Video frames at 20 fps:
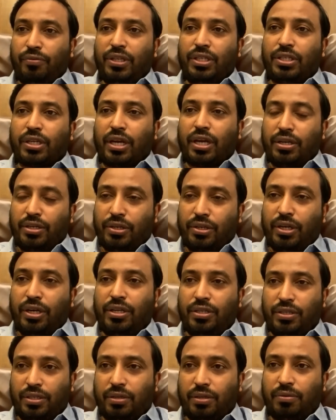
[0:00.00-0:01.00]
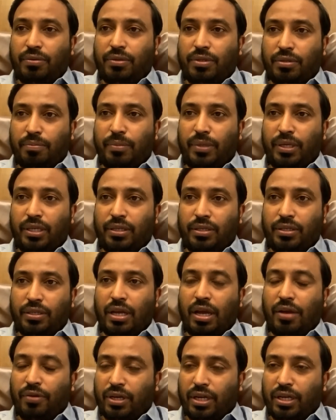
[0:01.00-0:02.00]
which country deserves, means
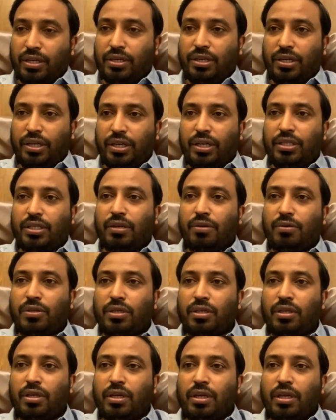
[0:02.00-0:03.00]
our country deserves.